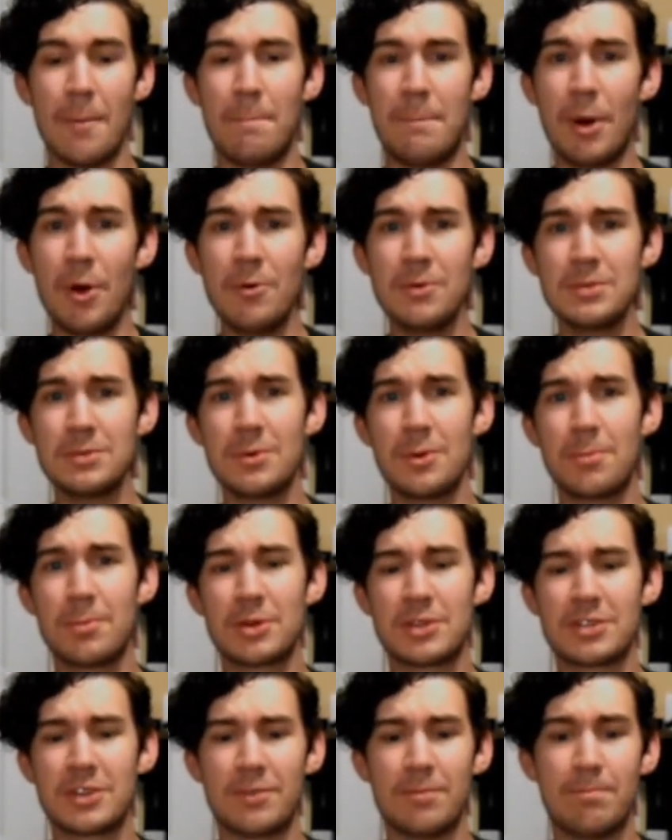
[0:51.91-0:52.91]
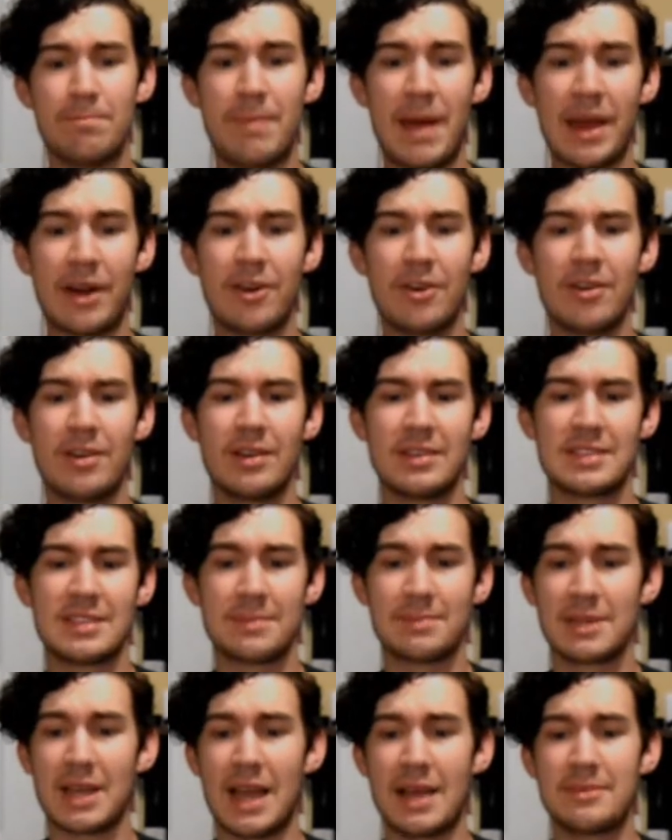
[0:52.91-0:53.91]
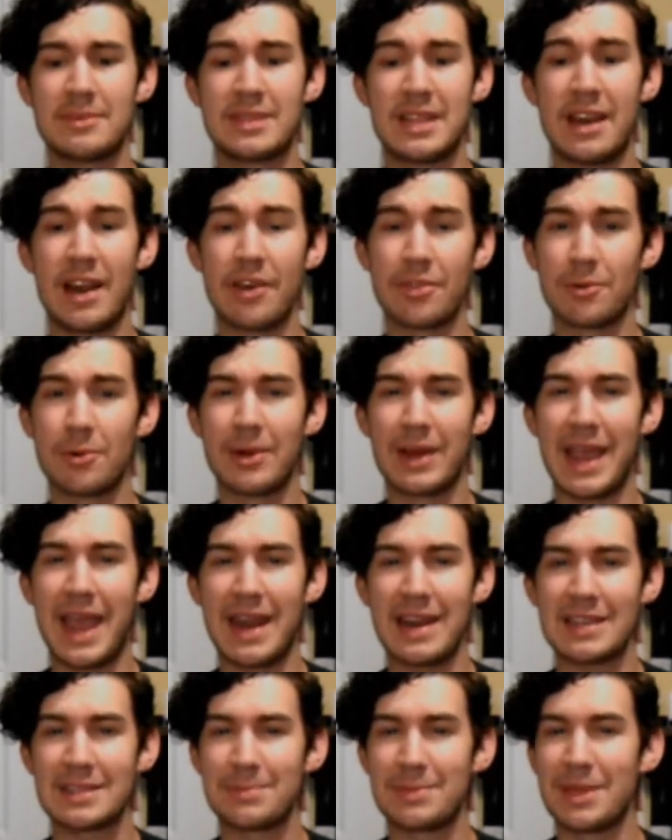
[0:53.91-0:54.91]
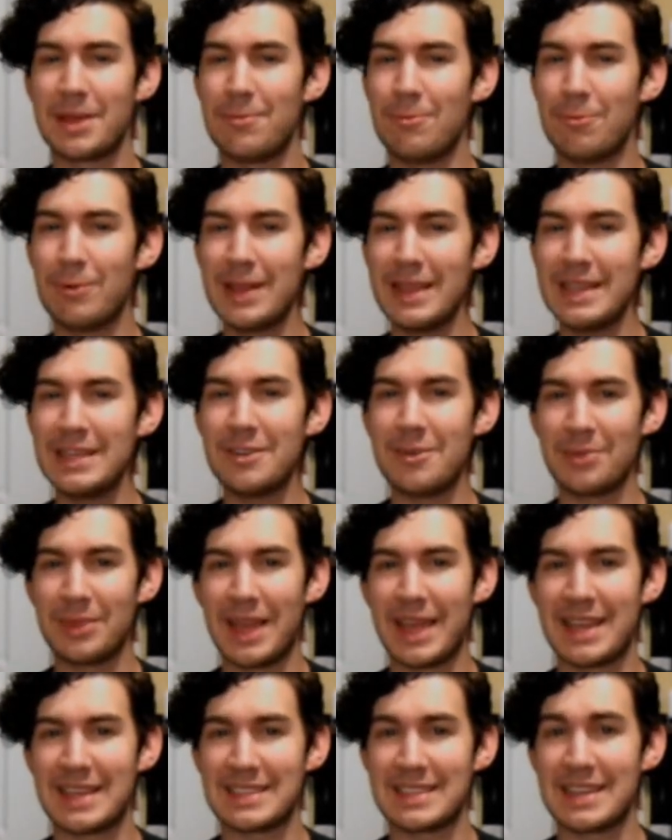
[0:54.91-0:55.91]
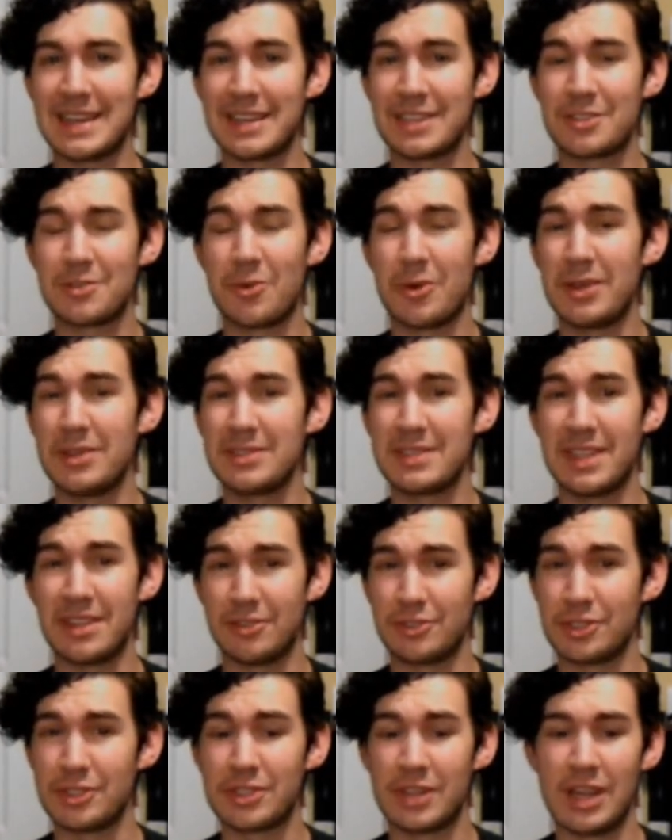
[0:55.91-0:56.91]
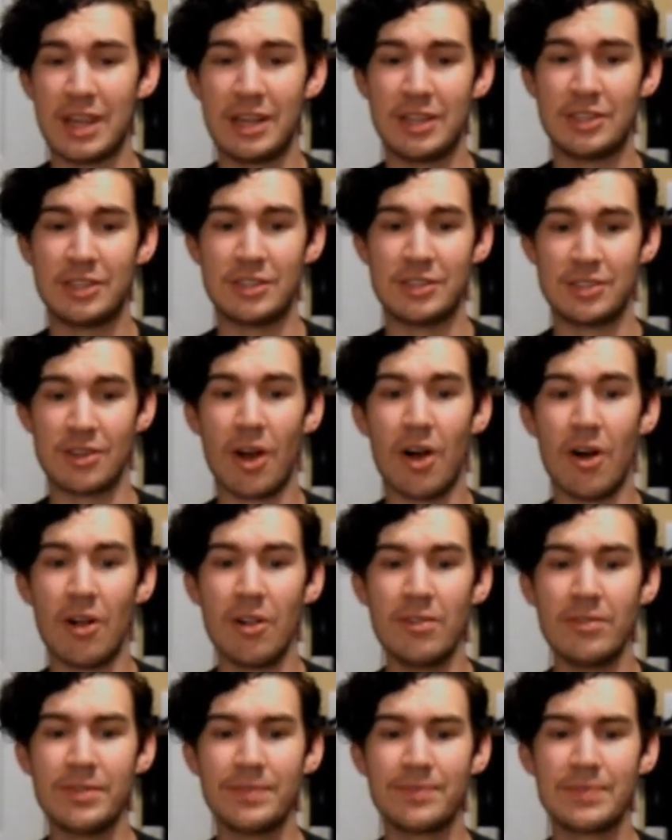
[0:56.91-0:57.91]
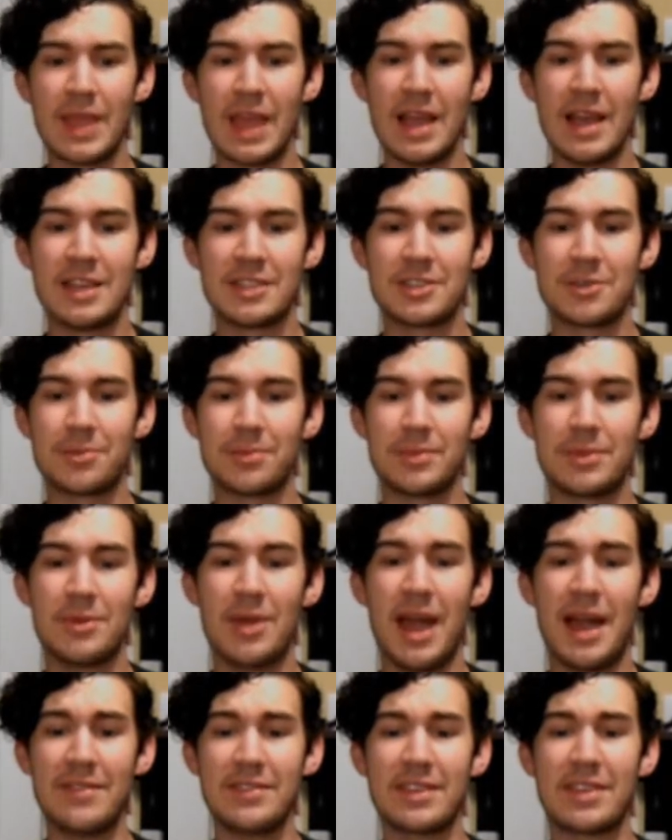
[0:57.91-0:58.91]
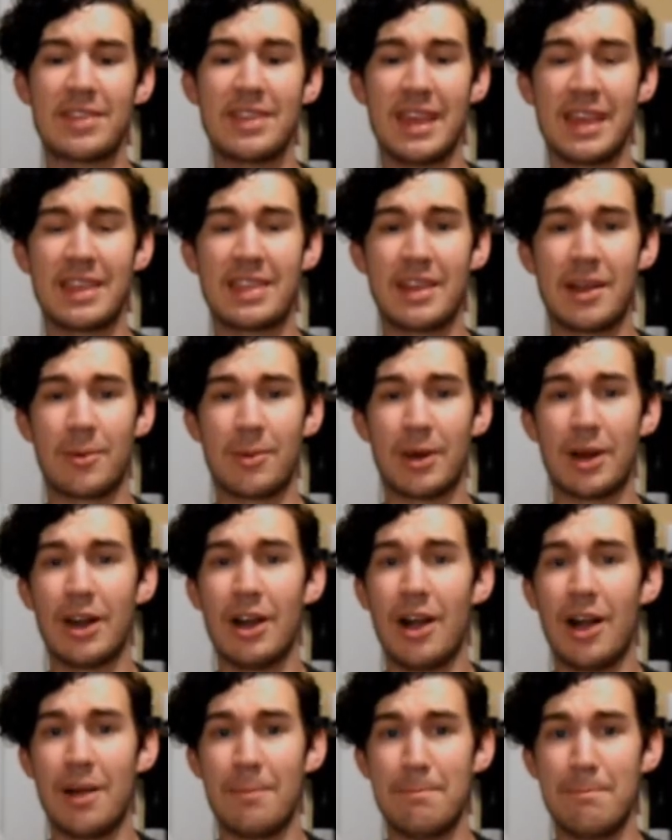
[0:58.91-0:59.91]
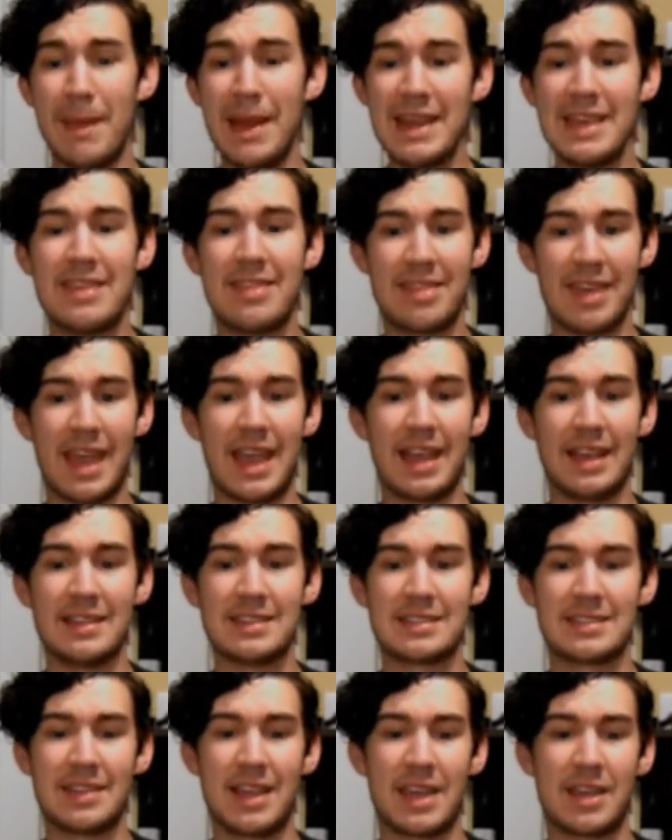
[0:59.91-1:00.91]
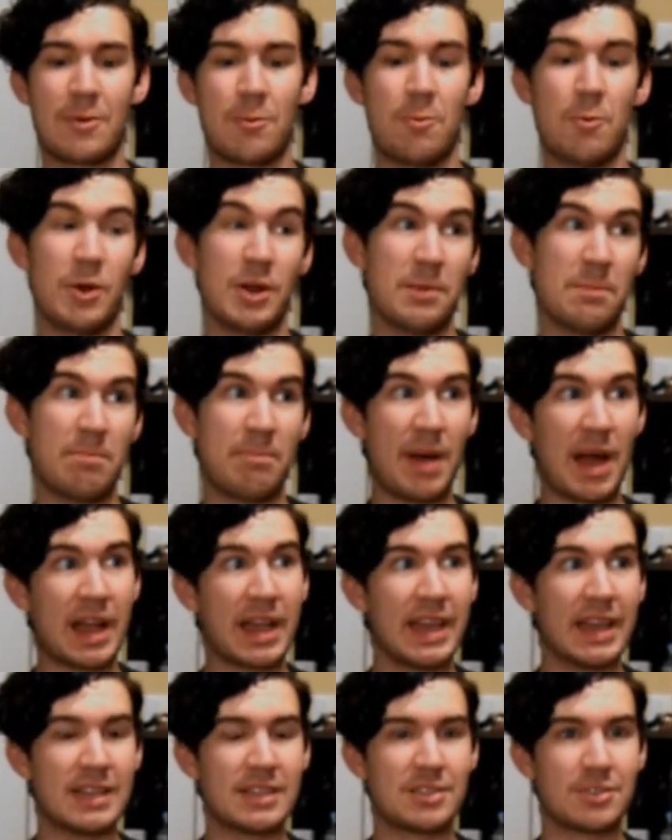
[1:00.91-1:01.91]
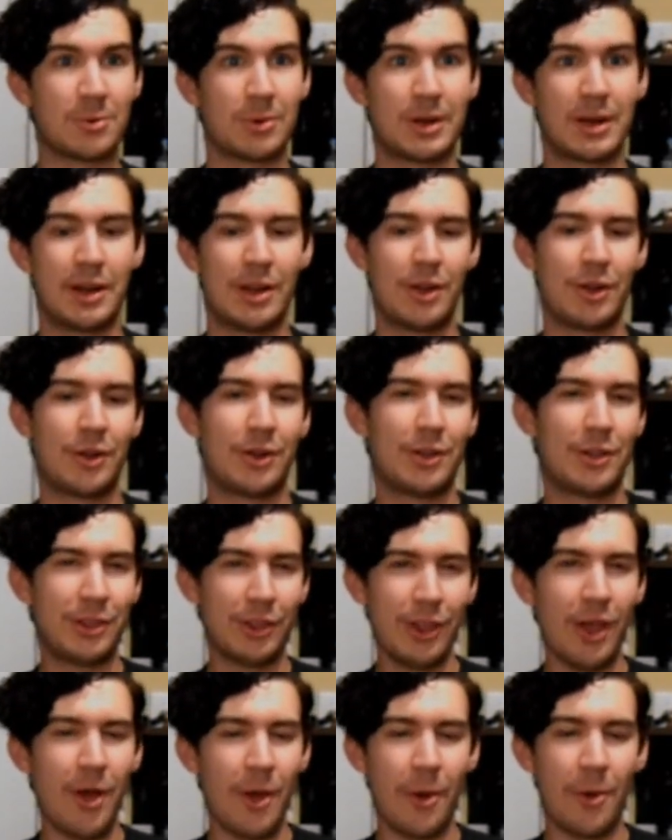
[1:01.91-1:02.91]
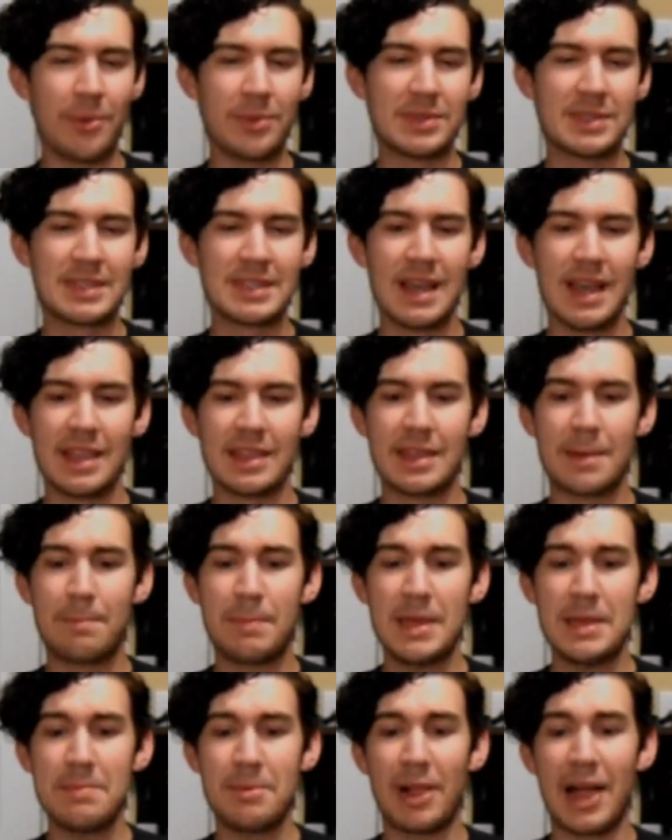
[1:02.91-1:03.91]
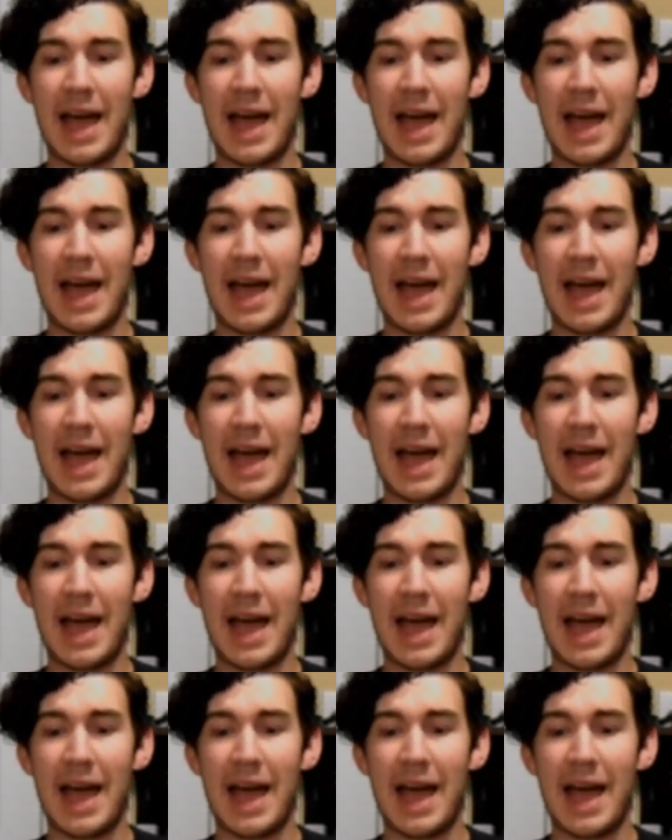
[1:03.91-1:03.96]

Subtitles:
Bones will preserve better sometimes than other organics, but they really don't like acidic soils, they'll just dissolve. So you have to think there were many things like wooden buckets or clothes that people